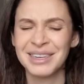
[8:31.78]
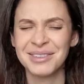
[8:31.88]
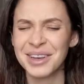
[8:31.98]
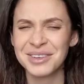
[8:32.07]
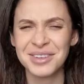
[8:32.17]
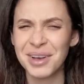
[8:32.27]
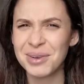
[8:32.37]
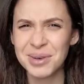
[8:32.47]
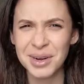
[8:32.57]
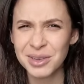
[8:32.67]
that's just how
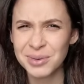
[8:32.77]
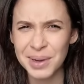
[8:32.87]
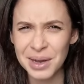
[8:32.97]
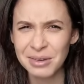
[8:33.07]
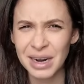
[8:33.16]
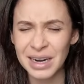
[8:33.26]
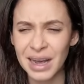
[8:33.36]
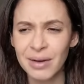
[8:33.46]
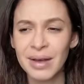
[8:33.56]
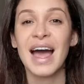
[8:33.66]
organised we are right
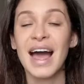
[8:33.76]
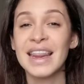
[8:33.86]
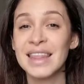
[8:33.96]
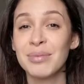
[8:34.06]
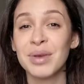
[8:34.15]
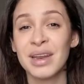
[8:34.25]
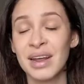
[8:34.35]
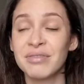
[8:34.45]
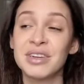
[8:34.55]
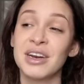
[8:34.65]
now. And then we're going to
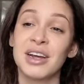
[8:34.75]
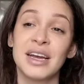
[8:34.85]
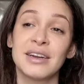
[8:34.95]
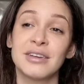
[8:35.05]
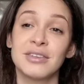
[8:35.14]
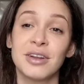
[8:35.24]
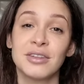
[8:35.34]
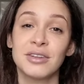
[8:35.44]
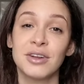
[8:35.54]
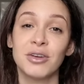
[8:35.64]
have dinner and
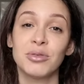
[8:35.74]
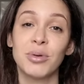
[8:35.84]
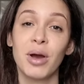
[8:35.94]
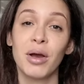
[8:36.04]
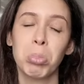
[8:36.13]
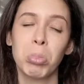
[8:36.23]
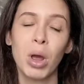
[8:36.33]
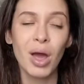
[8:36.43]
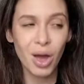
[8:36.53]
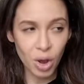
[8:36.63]
Sonny's going to go to work,
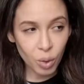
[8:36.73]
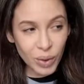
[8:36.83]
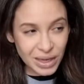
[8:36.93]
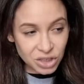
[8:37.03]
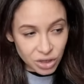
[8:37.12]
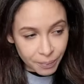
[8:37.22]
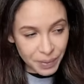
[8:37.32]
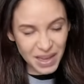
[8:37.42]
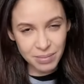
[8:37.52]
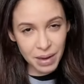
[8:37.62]
which
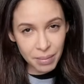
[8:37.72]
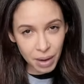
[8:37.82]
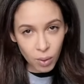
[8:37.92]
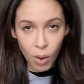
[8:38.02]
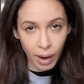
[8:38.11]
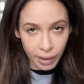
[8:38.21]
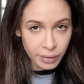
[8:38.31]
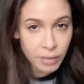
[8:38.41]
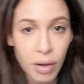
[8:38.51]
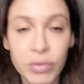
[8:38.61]
he's been a bit quiet
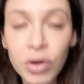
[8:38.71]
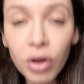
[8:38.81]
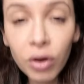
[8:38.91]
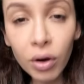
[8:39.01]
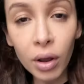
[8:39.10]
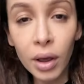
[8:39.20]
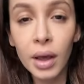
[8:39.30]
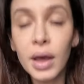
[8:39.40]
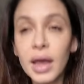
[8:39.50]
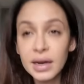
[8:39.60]
this afternoon.
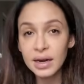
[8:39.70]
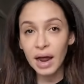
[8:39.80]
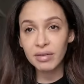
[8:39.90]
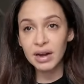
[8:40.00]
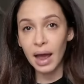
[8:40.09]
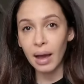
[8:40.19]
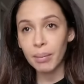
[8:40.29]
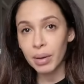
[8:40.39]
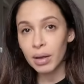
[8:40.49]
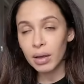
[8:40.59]
He did have a nap,
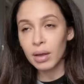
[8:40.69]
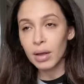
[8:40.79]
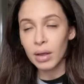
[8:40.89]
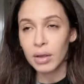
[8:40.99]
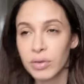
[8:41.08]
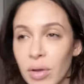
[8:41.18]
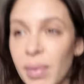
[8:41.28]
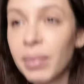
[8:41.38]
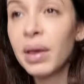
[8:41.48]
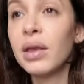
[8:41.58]
so
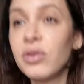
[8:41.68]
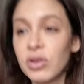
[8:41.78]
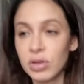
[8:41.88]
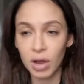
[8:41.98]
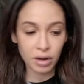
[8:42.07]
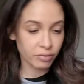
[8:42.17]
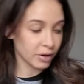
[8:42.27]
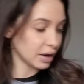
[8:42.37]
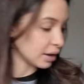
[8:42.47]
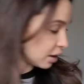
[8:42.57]
maybe he's just kind of
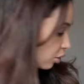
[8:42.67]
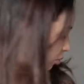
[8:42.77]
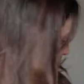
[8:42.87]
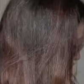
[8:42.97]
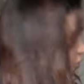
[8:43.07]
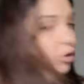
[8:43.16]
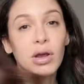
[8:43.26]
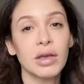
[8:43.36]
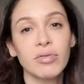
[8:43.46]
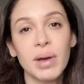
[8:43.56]
feeling a little bit
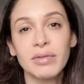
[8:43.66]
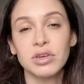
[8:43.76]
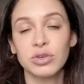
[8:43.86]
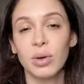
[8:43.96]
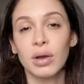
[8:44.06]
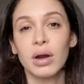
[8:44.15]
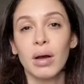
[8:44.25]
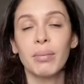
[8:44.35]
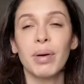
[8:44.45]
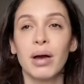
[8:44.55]
groggy from having just woken up,
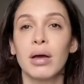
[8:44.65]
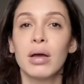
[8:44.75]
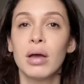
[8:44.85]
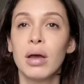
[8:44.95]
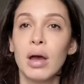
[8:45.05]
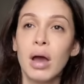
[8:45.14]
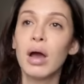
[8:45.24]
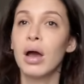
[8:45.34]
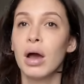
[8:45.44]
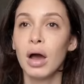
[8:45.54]
but
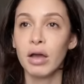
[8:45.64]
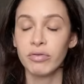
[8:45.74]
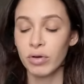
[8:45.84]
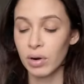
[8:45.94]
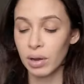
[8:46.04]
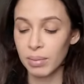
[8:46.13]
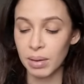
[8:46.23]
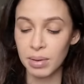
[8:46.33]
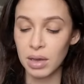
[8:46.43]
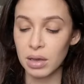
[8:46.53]
I feel like
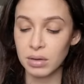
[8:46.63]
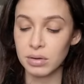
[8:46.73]
maybe